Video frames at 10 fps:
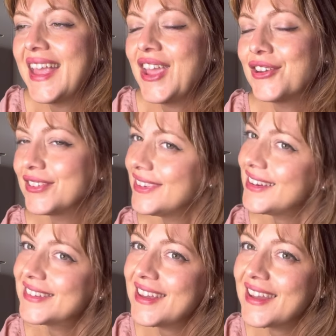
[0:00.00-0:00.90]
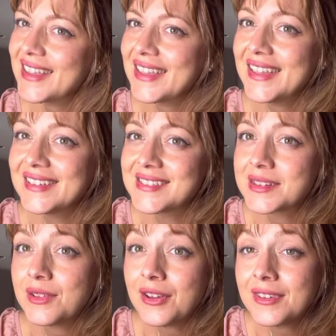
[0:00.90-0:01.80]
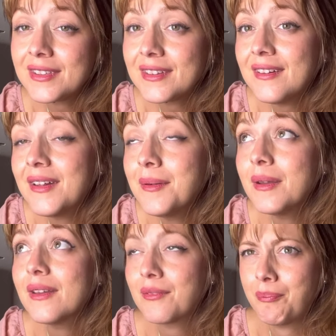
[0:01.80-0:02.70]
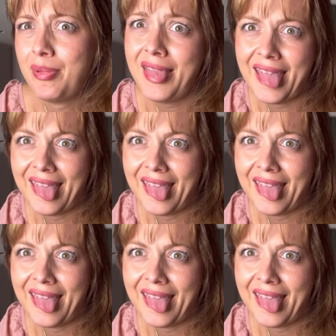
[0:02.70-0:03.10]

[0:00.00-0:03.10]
and on TikTok at Kitten's Closet Club. Blah,